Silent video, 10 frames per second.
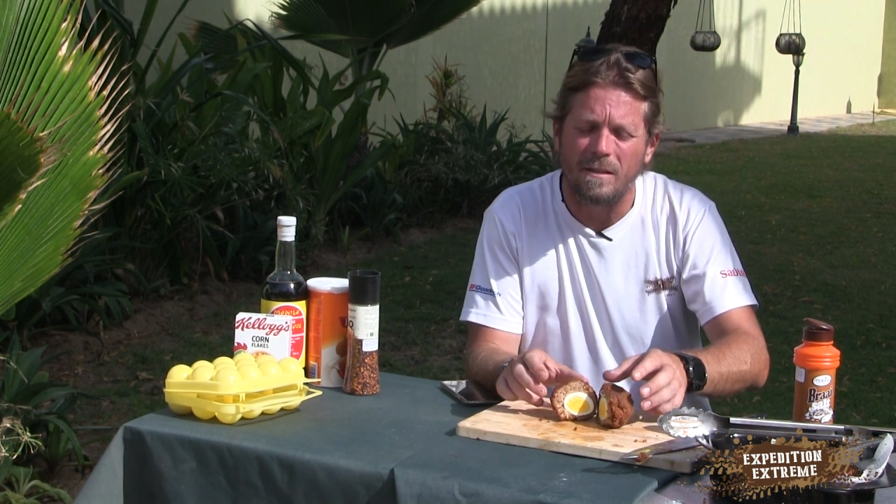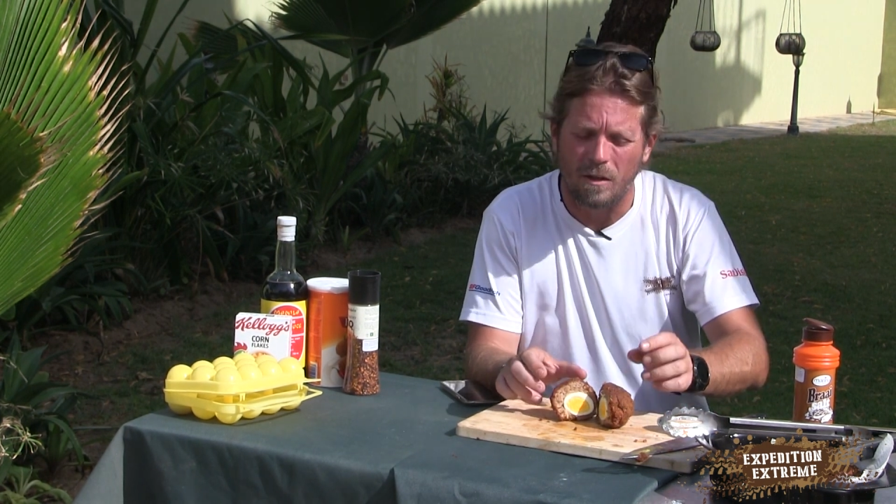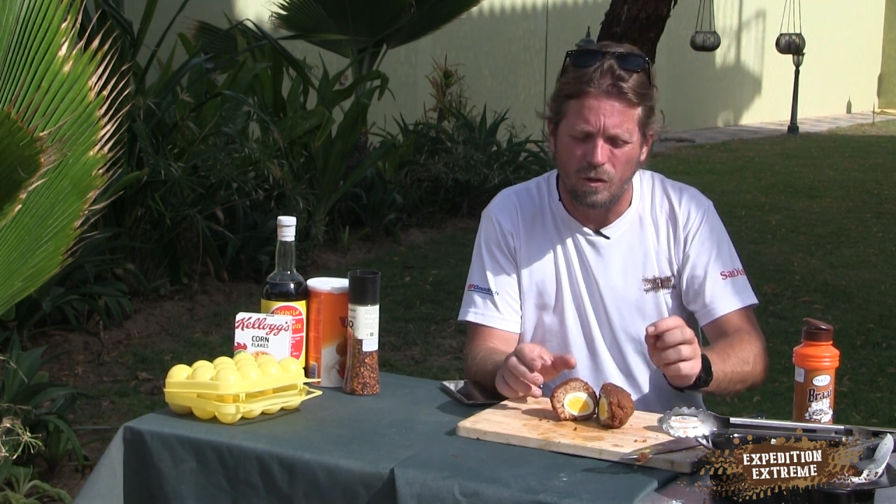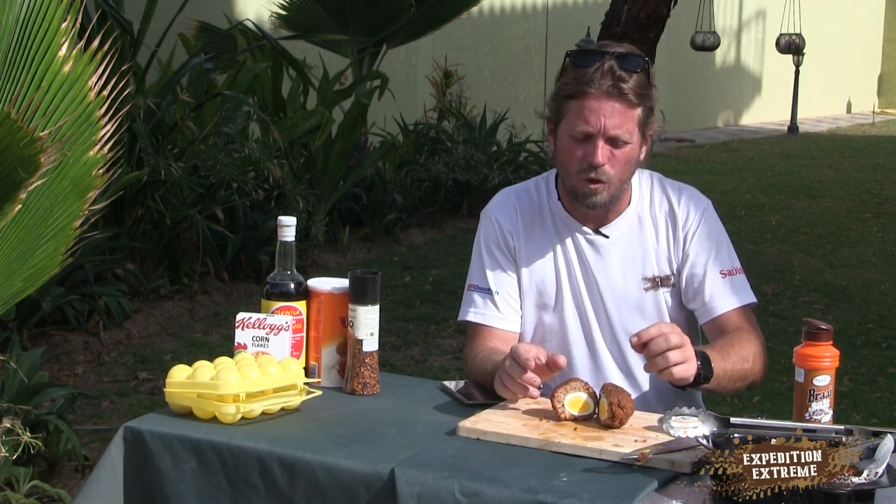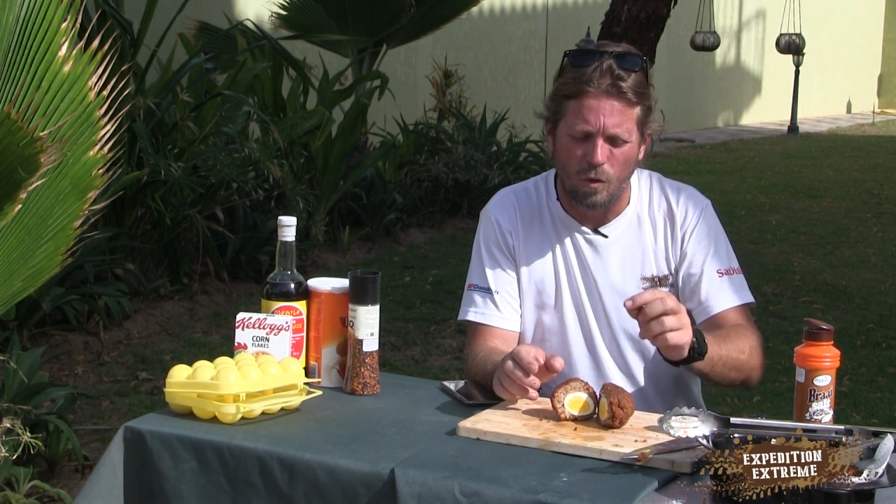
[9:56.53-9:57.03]

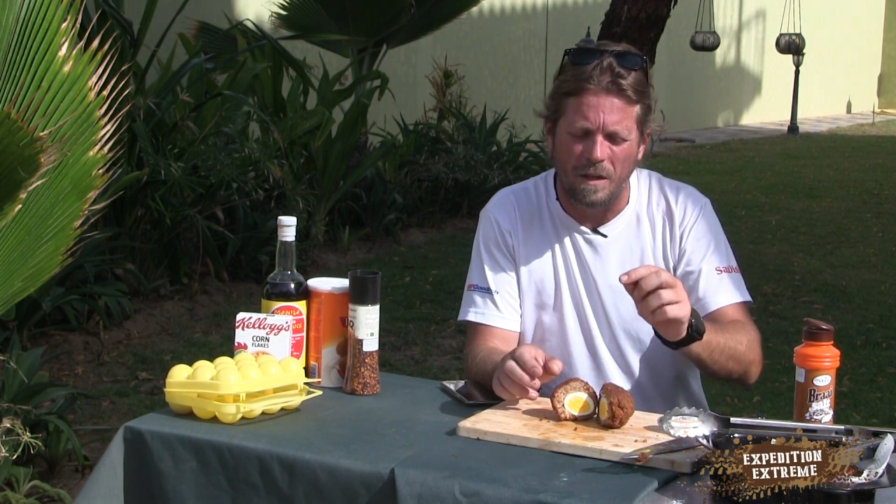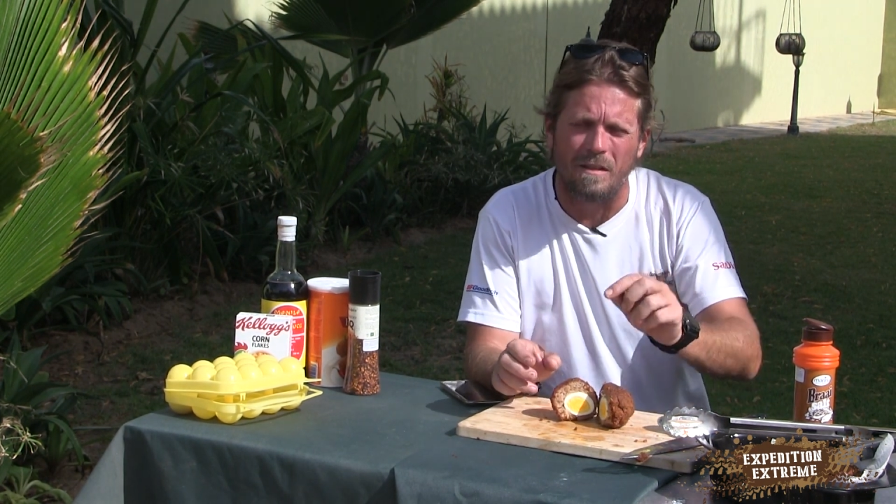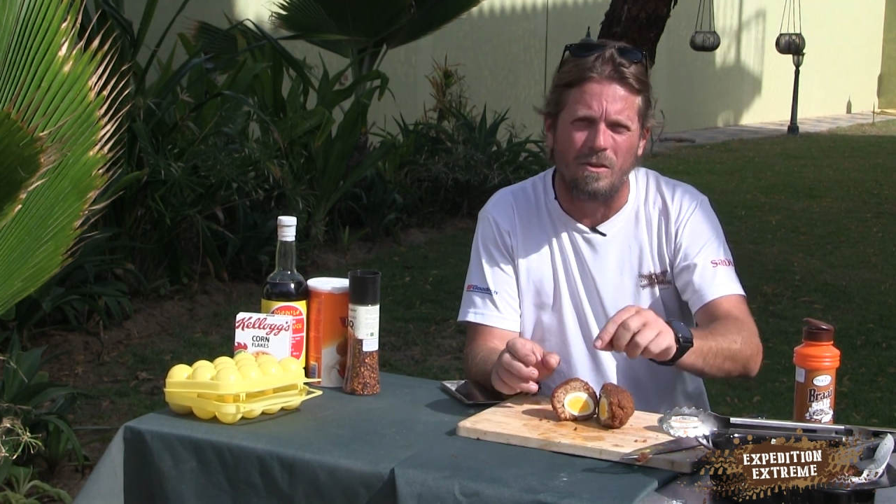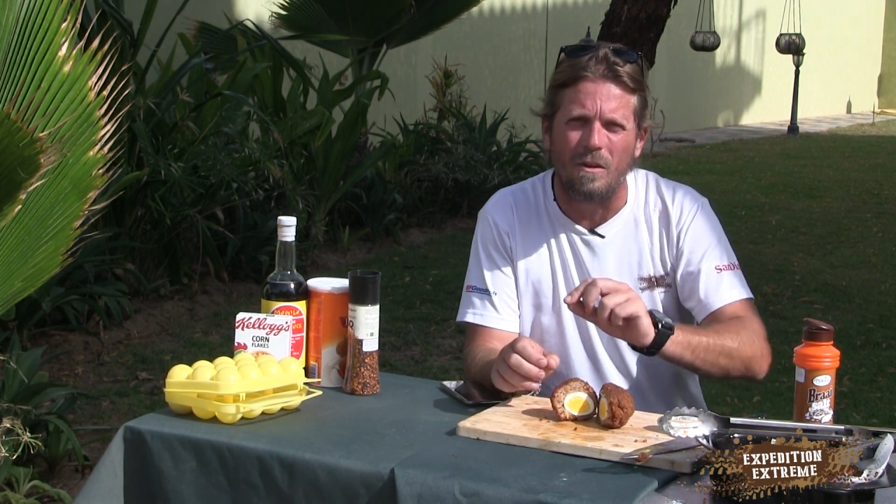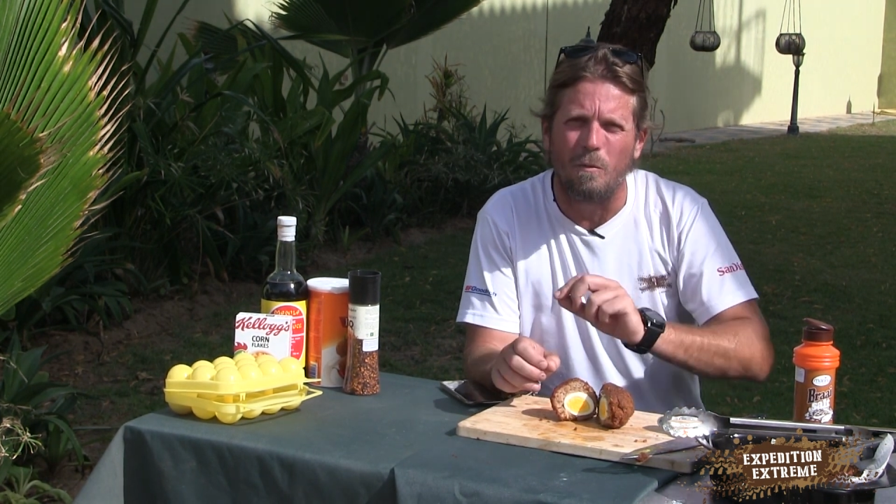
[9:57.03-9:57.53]
so
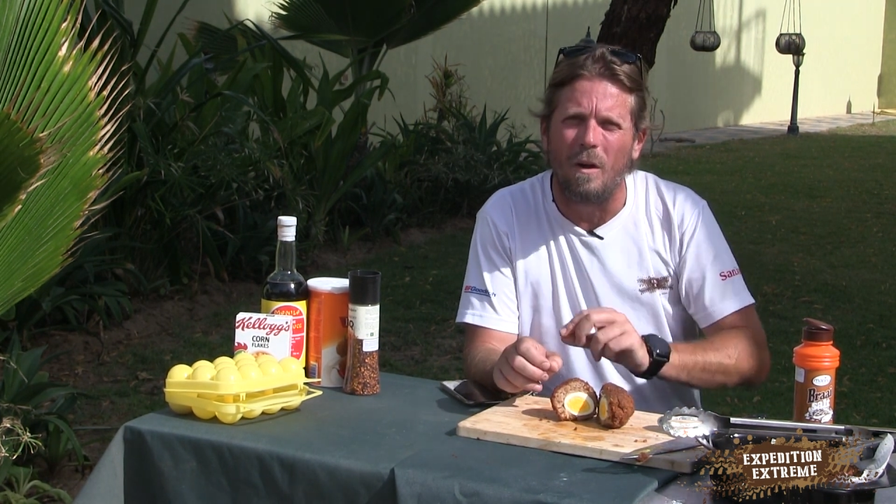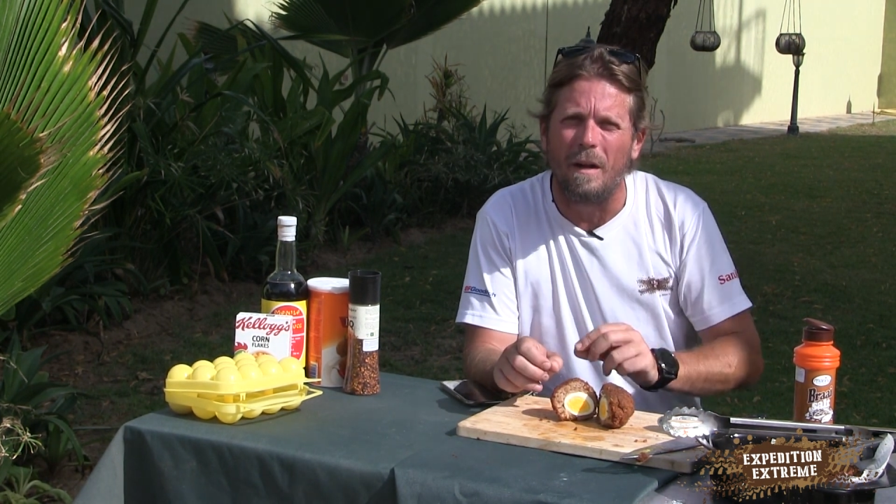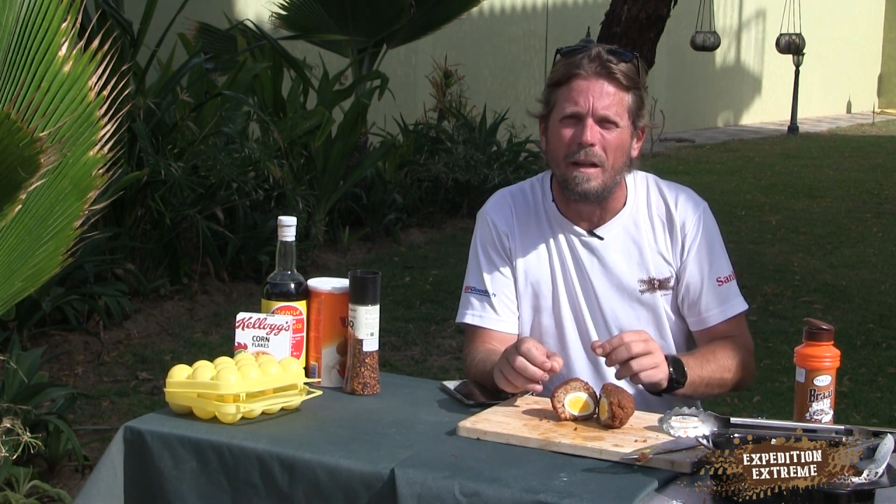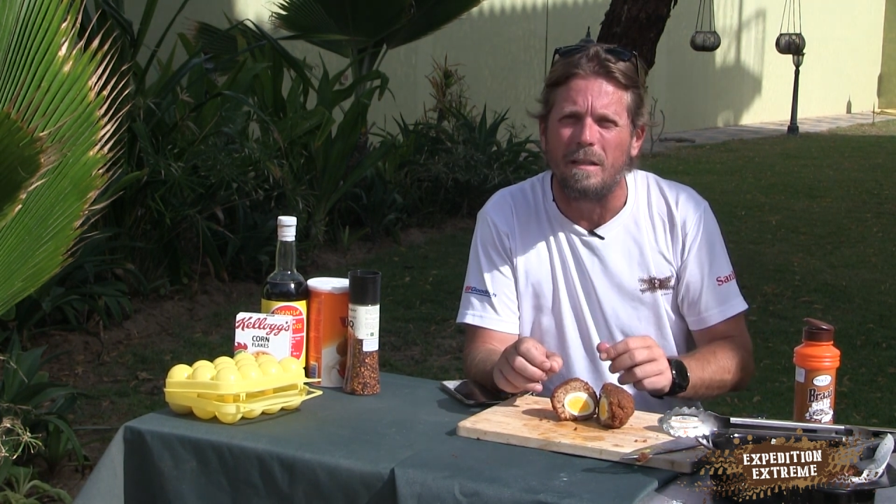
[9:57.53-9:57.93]
Geordie's got one